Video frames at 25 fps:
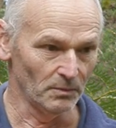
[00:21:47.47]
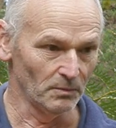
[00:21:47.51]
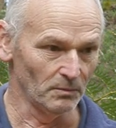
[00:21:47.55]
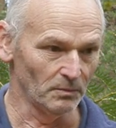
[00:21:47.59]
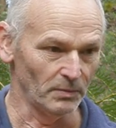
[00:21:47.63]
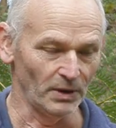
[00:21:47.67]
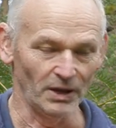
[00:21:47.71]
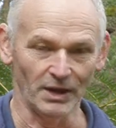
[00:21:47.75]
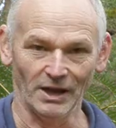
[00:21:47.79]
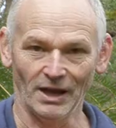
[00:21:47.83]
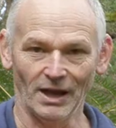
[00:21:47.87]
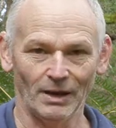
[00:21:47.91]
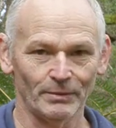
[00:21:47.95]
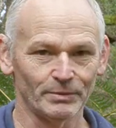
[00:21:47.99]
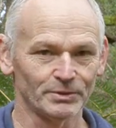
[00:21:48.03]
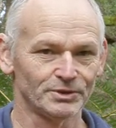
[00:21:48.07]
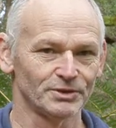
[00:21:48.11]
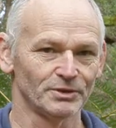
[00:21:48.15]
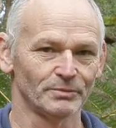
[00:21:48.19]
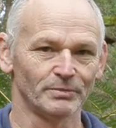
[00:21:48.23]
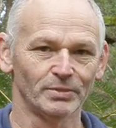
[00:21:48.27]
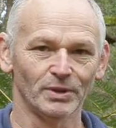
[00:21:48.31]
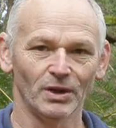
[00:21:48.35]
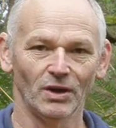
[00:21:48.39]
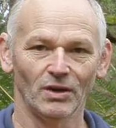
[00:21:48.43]
Being able
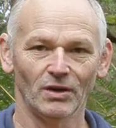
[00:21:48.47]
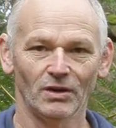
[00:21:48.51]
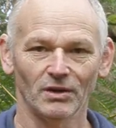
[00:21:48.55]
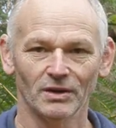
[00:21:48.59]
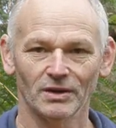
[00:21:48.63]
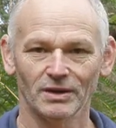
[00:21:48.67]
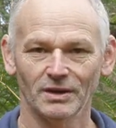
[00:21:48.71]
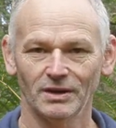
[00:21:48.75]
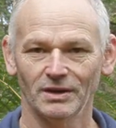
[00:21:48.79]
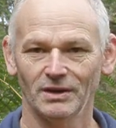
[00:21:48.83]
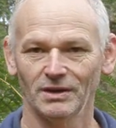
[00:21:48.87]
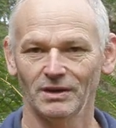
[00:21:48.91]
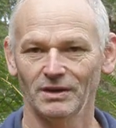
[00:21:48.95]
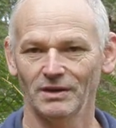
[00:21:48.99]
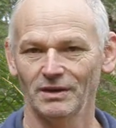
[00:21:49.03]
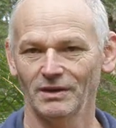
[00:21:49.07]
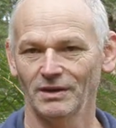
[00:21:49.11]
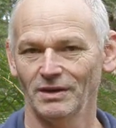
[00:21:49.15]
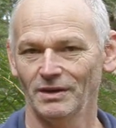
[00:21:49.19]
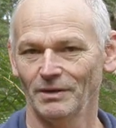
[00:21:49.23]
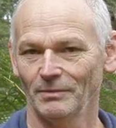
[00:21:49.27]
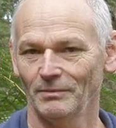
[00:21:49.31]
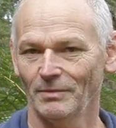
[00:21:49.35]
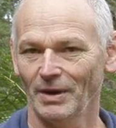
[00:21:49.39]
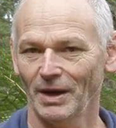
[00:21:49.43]
to blog
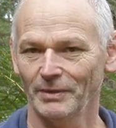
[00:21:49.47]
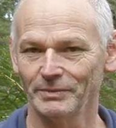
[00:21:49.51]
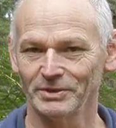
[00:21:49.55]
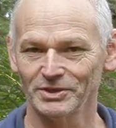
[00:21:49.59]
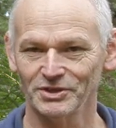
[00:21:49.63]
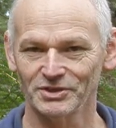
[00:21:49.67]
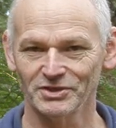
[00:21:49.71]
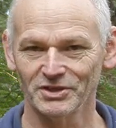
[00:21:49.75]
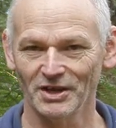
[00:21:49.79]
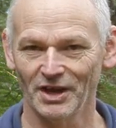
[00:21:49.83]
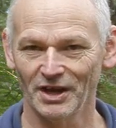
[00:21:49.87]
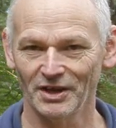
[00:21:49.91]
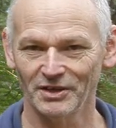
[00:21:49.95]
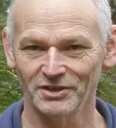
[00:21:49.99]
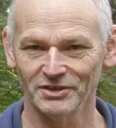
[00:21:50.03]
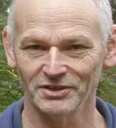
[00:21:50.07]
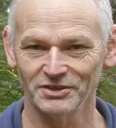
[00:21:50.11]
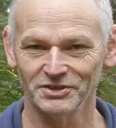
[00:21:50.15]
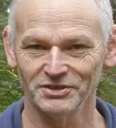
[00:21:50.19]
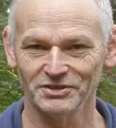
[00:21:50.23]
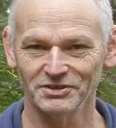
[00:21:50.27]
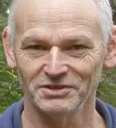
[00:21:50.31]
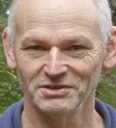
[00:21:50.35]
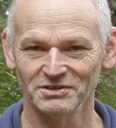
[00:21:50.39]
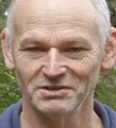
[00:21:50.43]
at a moment's
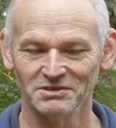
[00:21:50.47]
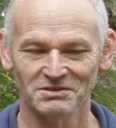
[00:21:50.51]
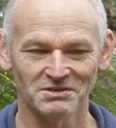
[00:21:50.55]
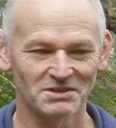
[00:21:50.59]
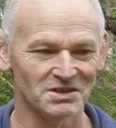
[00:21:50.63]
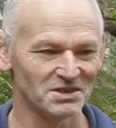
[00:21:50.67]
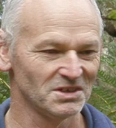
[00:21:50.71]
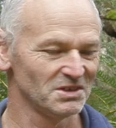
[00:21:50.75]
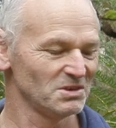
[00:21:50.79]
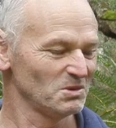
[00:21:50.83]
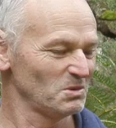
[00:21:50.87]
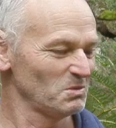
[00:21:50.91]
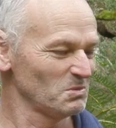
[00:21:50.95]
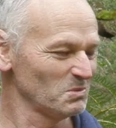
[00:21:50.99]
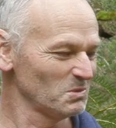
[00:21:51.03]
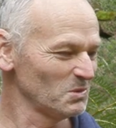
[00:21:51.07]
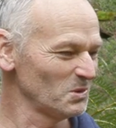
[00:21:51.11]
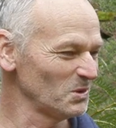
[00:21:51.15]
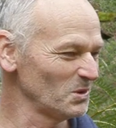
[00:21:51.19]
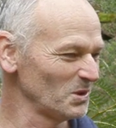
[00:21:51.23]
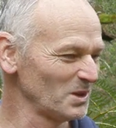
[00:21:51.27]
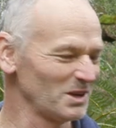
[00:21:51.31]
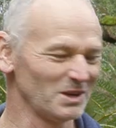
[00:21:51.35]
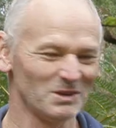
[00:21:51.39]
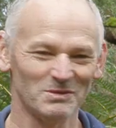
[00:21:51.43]
notice,
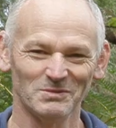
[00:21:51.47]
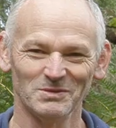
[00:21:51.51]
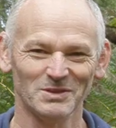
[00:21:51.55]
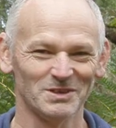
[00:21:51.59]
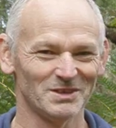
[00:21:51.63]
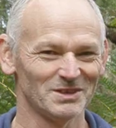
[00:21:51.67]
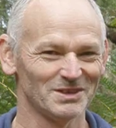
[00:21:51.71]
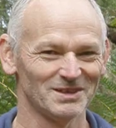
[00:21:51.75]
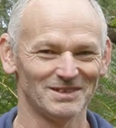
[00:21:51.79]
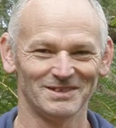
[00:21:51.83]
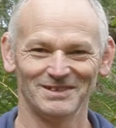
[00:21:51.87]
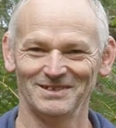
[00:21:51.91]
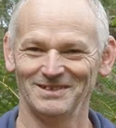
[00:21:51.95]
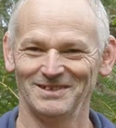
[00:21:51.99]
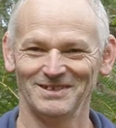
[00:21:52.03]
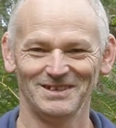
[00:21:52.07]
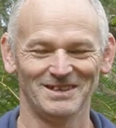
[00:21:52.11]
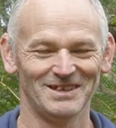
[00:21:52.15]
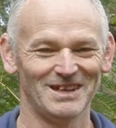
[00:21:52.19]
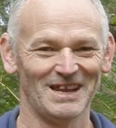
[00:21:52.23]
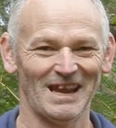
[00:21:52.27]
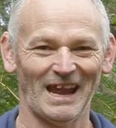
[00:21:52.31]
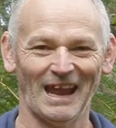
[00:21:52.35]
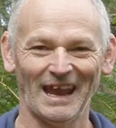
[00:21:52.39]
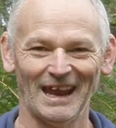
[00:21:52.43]
walking with it
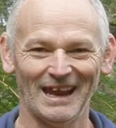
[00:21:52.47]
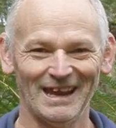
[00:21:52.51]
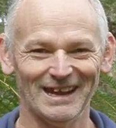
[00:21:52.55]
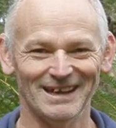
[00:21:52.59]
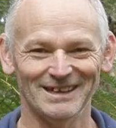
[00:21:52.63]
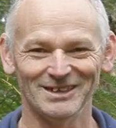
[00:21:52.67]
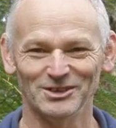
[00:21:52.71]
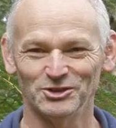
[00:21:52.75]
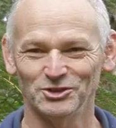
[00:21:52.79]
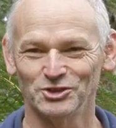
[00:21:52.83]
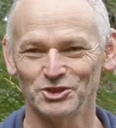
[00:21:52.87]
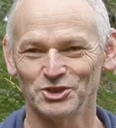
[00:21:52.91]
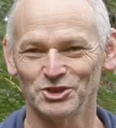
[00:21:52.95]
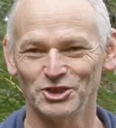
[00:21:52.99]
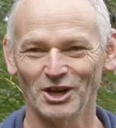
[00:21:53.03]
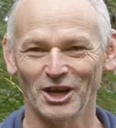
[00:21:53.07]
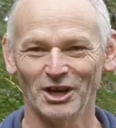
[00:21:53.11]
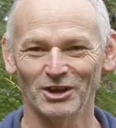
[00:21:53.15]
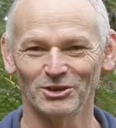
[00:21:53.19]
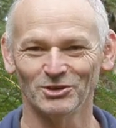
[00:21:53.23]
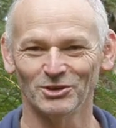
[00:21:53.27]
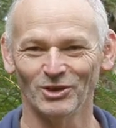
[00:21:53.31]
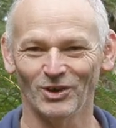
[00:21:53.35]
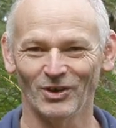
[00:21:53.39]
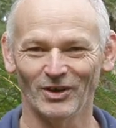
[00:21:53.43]
in the hand, it's
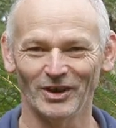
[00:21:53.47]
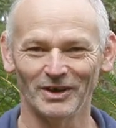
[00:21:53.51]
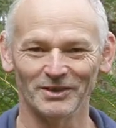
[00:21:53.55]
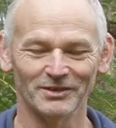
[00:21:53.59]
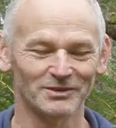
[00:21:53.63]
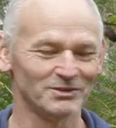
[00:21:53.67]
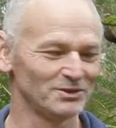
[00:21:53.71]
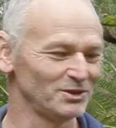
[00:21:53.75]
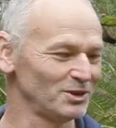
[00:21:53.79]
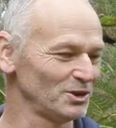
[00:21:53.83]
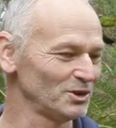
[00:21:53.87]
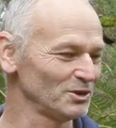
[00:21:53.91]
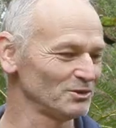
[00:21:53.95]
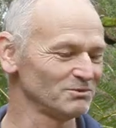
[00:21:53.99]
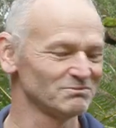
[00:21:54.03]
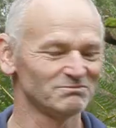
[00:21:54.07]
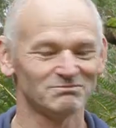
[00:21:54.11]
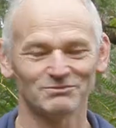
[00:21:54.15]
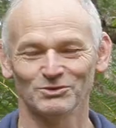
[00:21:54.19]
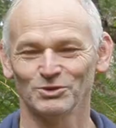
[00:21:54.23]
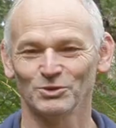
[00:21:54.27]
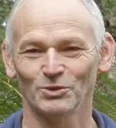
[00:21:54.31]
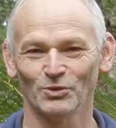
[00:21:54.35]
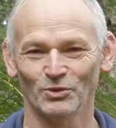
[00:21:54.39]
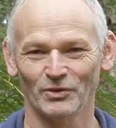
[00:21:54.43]
so light, you can
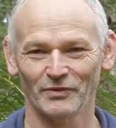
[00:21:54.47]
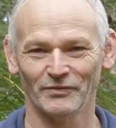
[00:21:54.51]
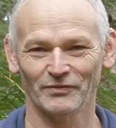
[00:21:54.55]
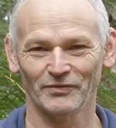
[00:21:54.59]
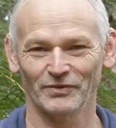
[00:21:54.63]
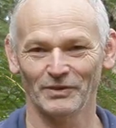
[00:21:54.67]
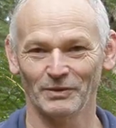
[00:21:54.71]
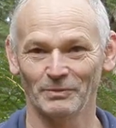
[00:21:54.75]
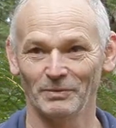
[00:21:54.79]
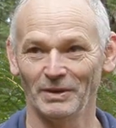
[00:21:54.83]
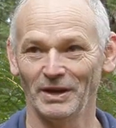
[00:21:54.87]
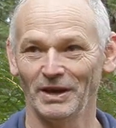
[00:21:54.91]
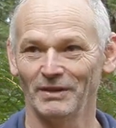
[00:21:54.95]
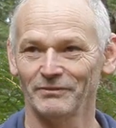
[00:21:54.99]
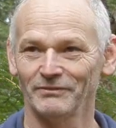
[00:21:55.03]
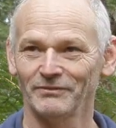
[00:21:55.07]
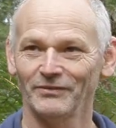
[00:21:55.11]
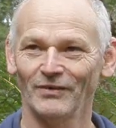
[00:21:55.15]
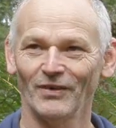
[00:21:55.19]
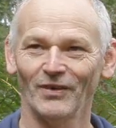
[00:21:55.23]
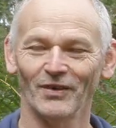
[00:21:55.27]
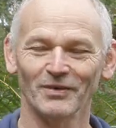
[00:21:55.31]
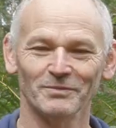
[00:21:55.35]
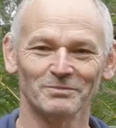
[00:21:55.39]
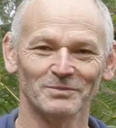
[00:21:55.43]
talk for about
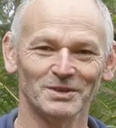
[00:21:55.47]
5